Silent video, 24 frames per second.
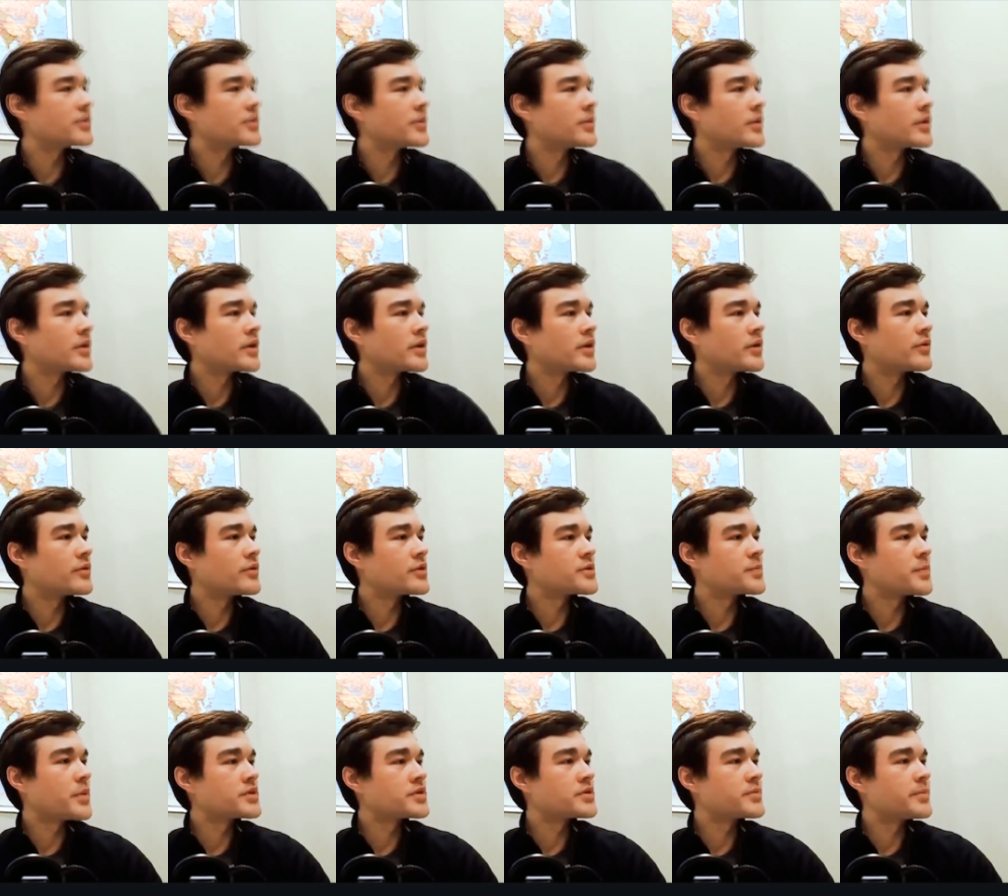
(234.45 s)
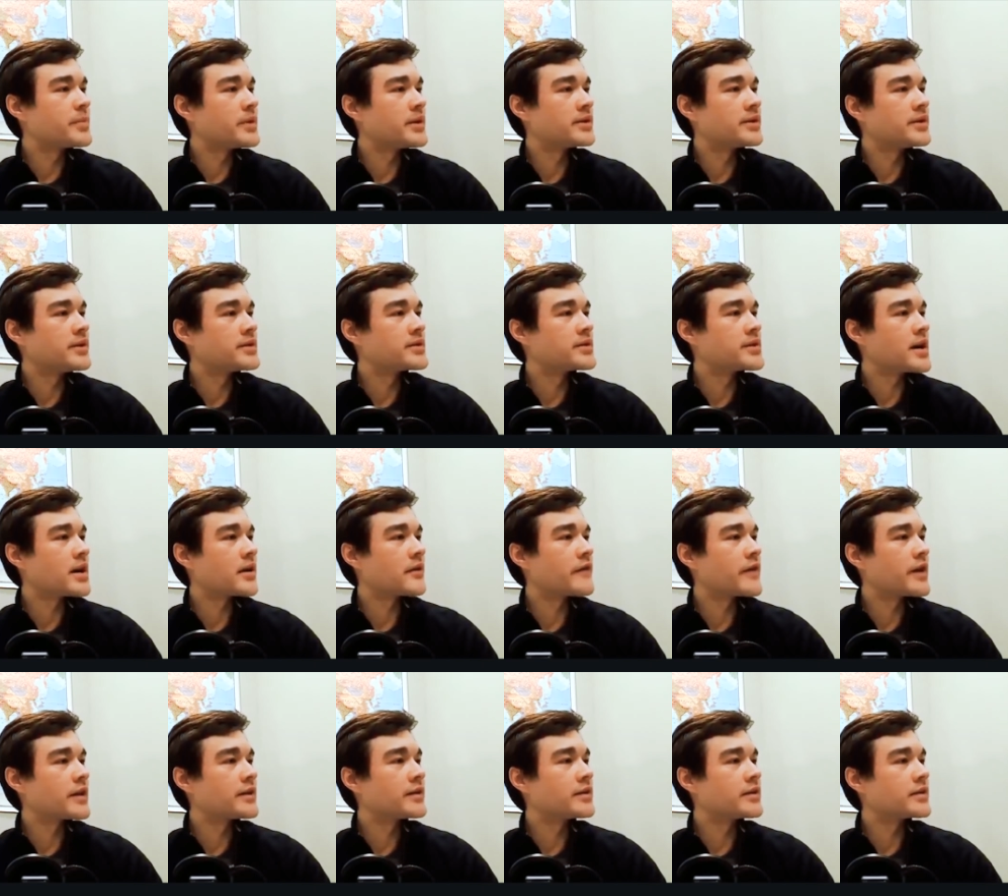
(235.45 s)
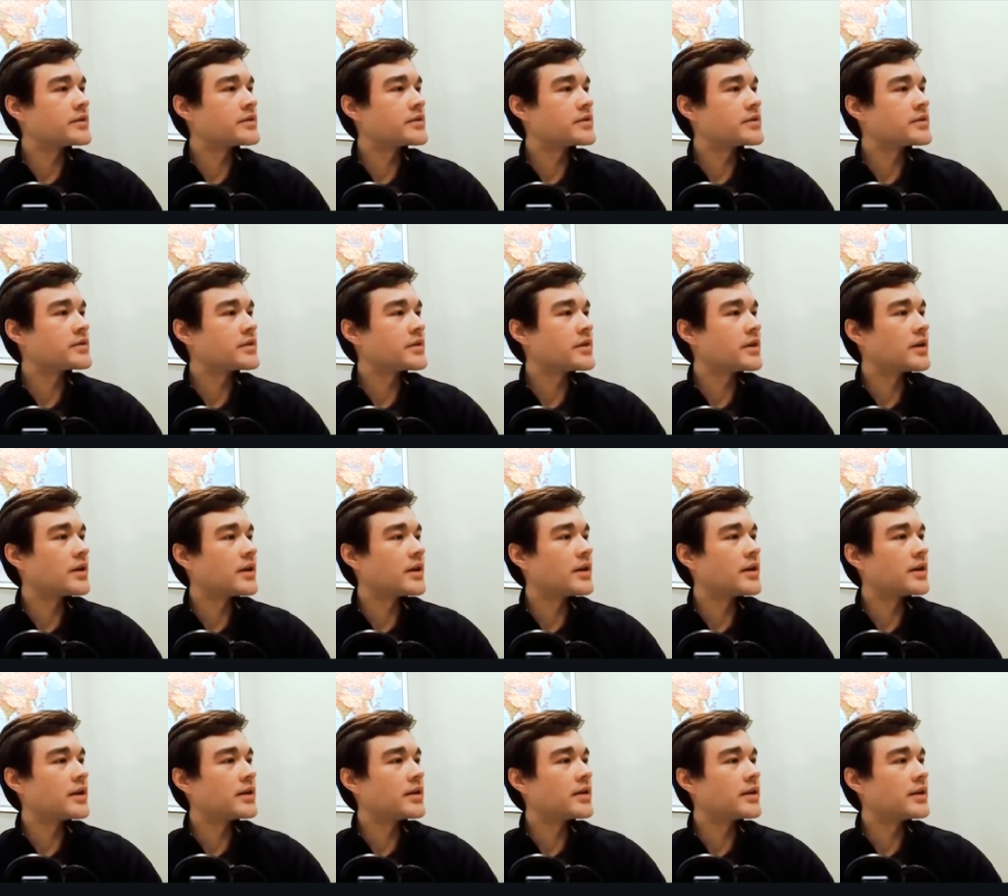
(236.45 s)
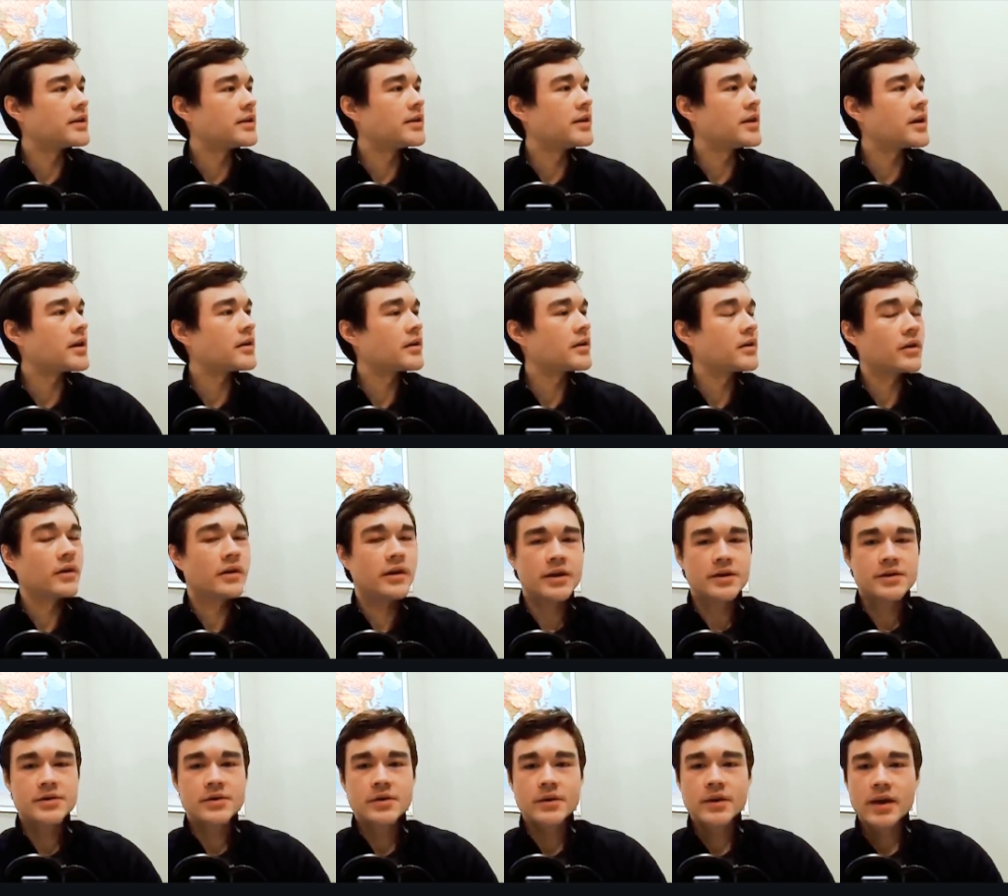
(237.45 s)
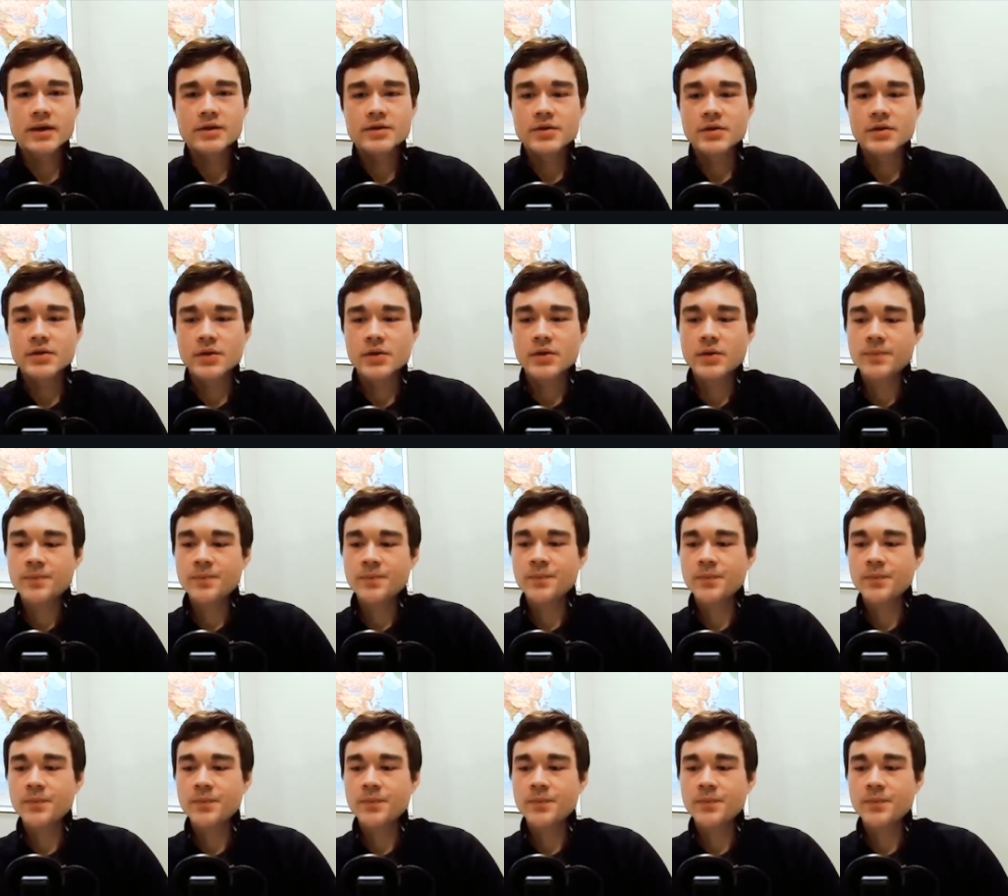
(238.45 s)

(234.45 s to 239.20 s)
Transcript: what are your responsibilities at Aventus? Yeah, okay. So, yeah, so